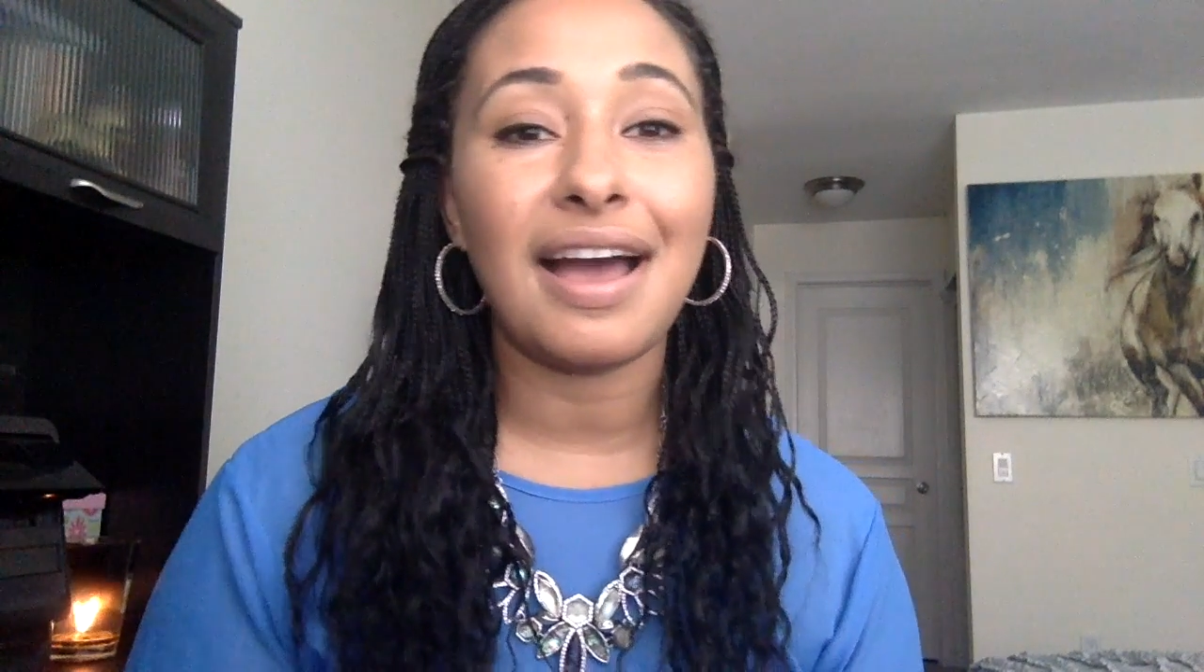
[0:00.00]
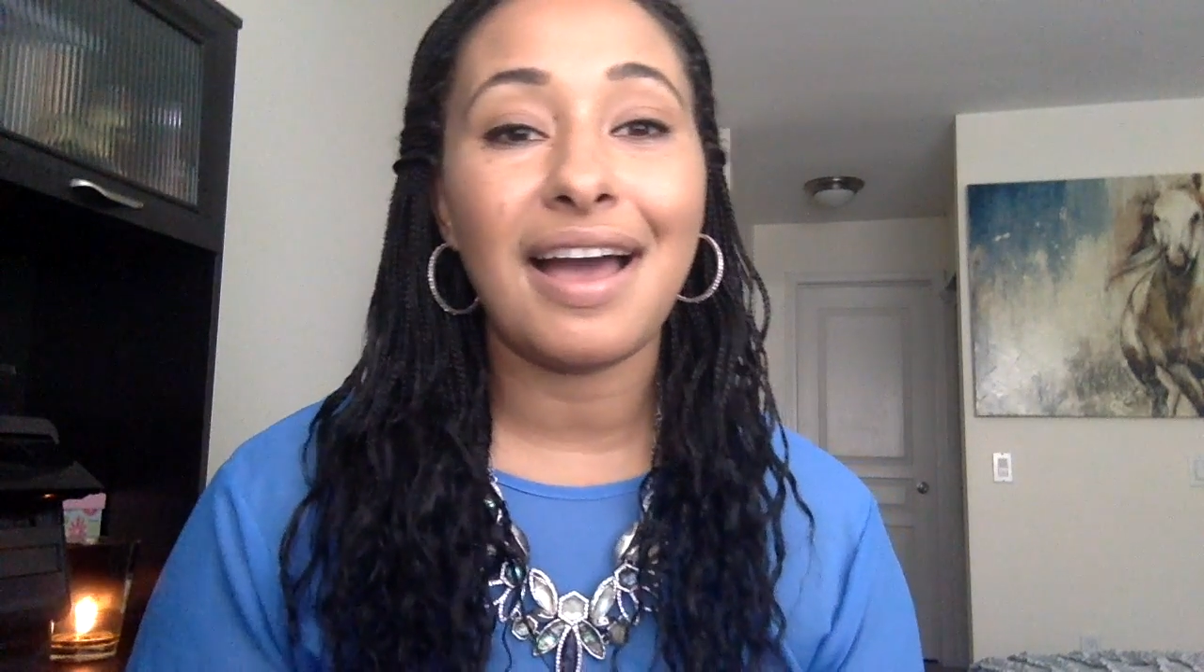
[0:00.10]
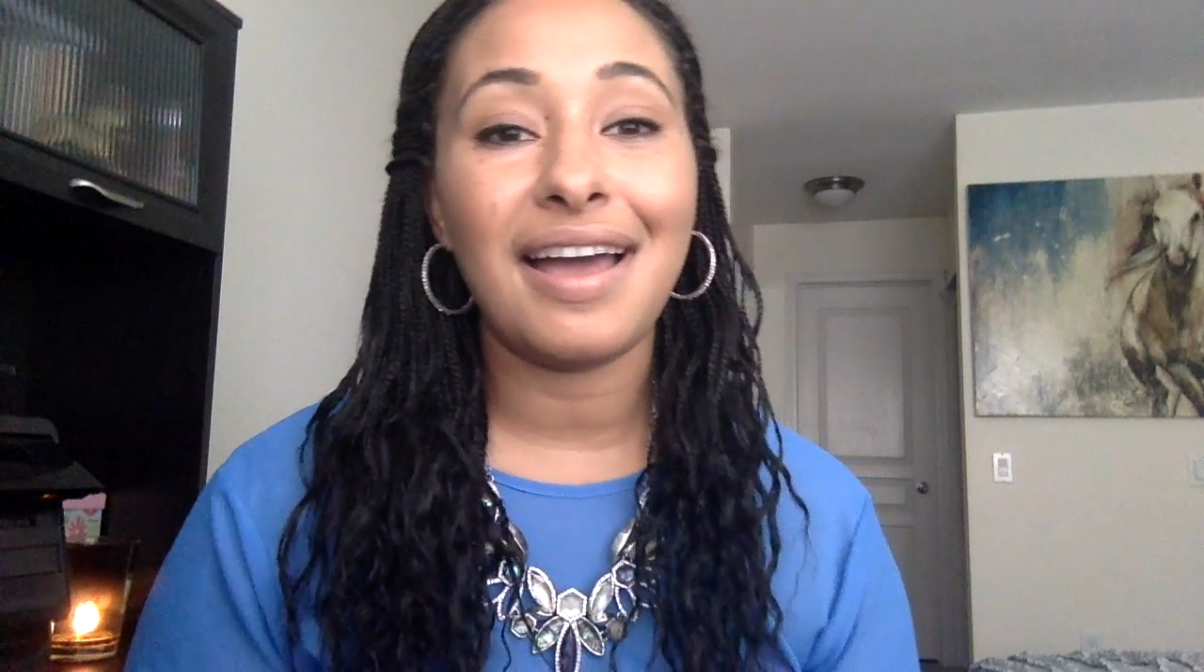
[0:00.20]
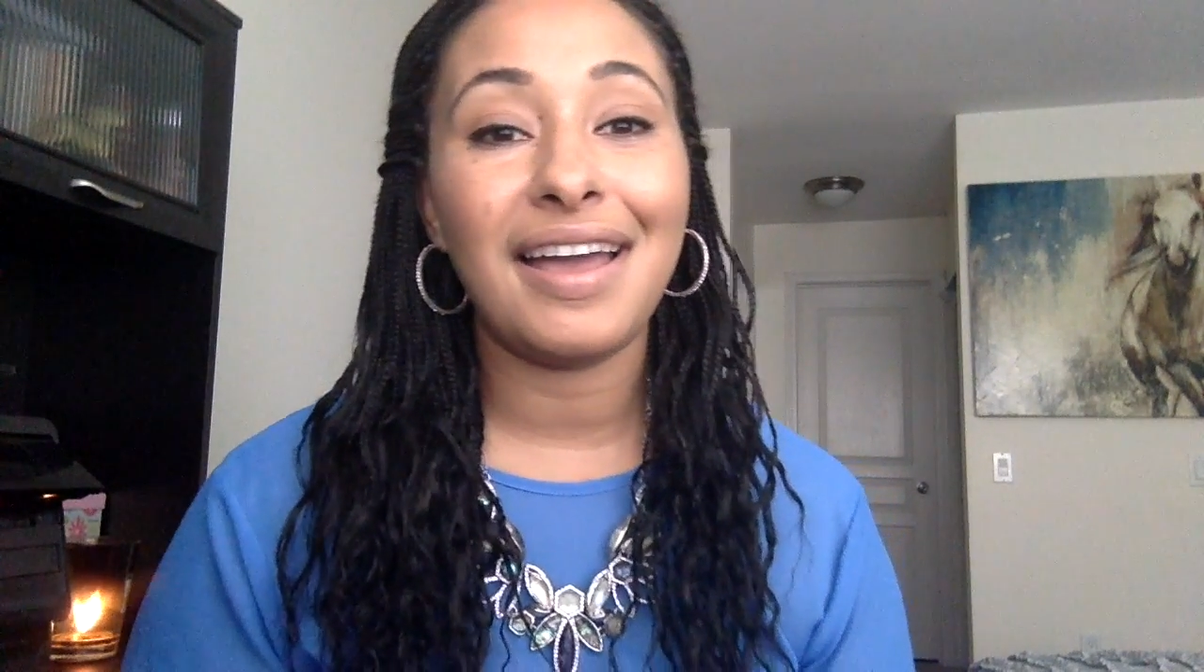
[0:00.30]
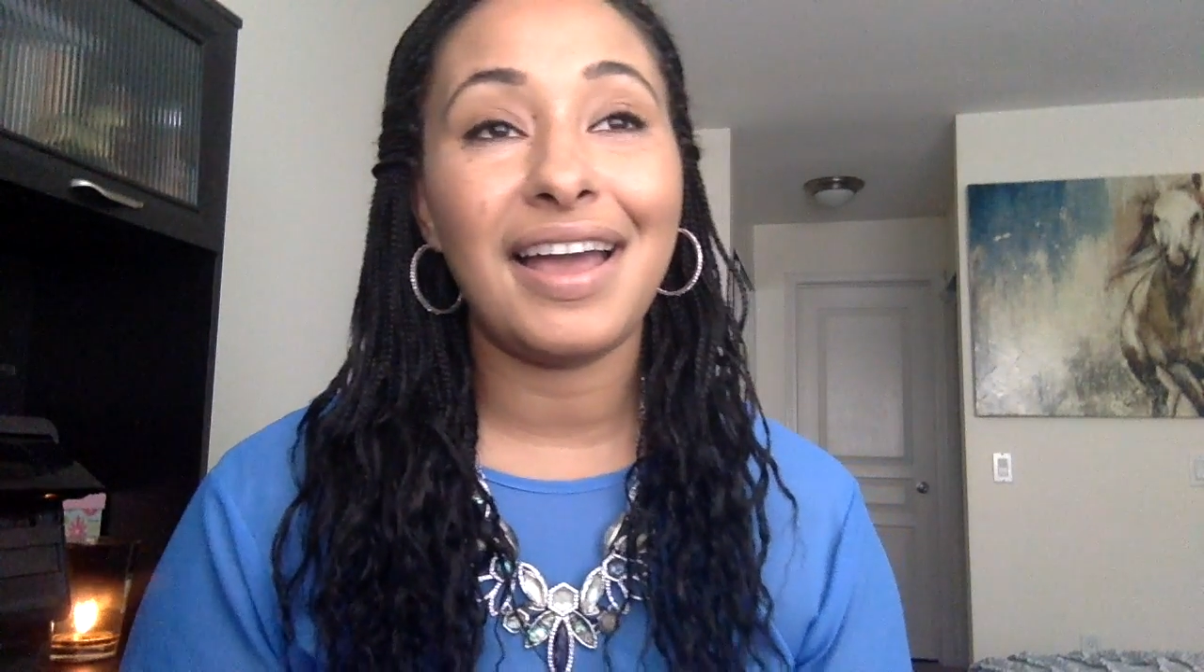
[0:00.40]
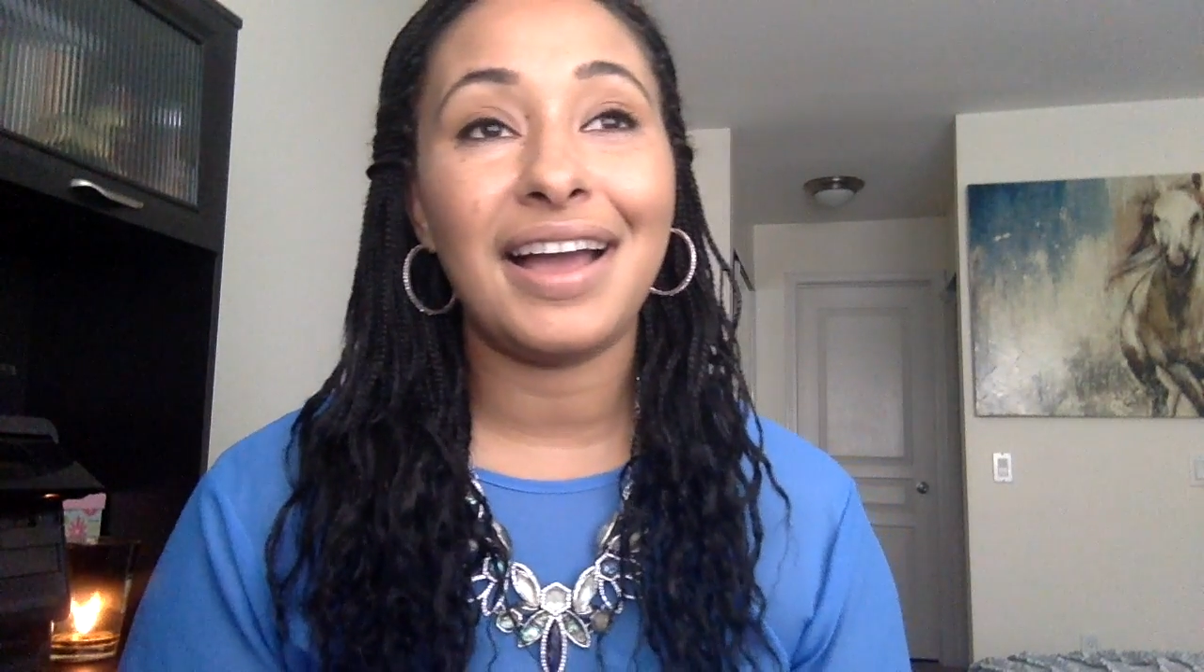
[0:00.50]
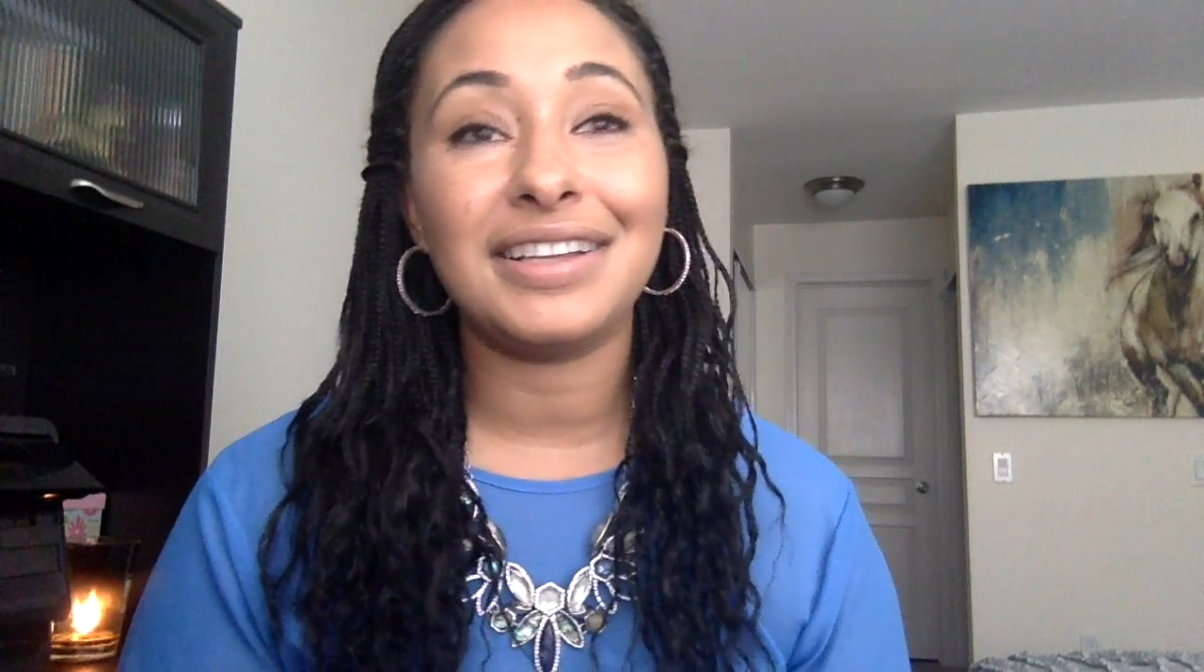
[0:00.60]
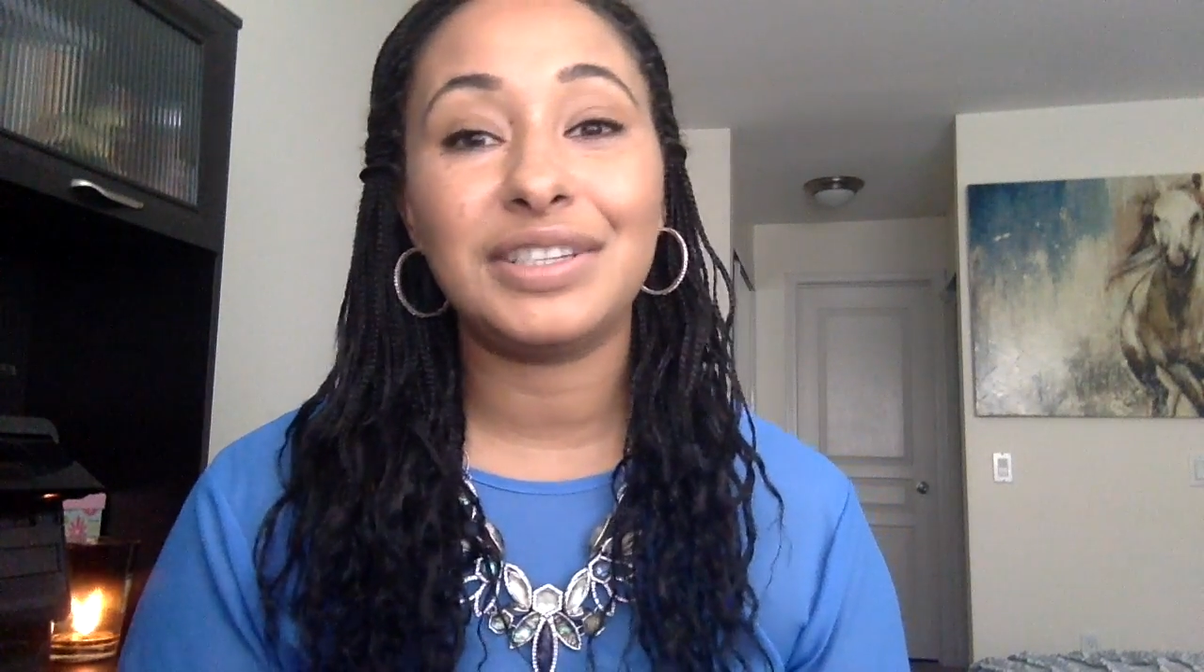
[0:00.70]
I had